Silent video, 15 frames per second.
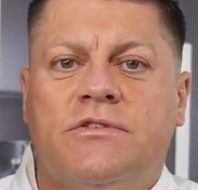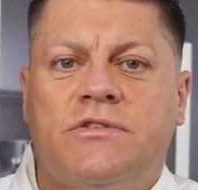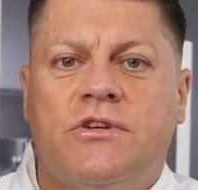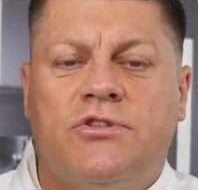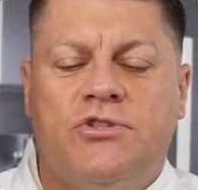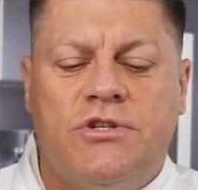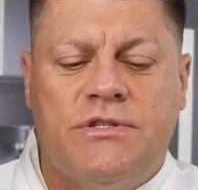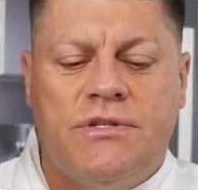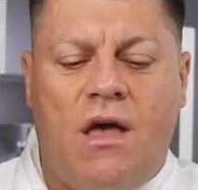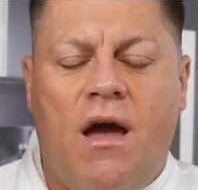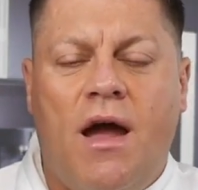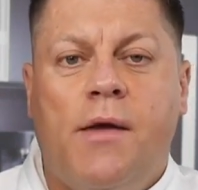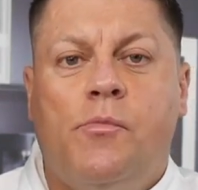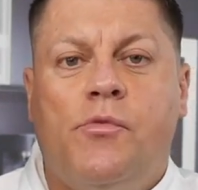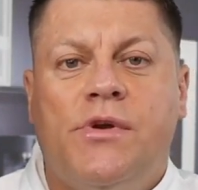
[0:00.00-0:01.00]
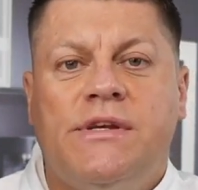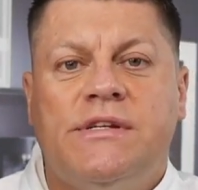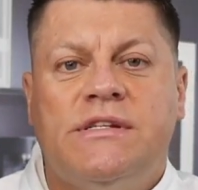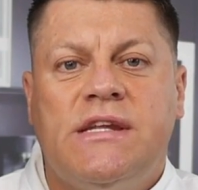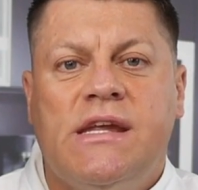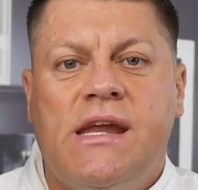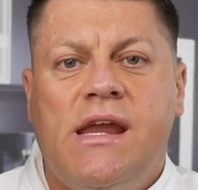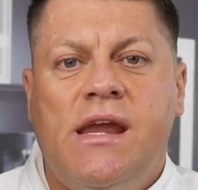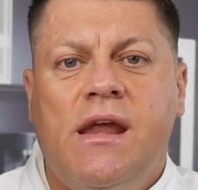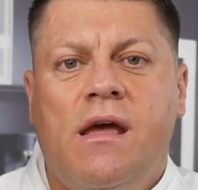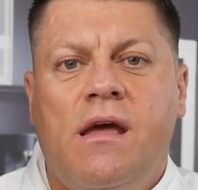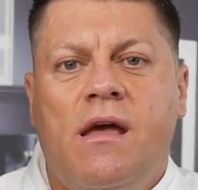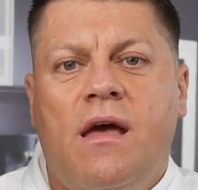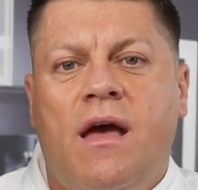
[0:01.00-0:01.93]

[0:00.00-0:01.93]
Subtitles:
such as hybrid tea,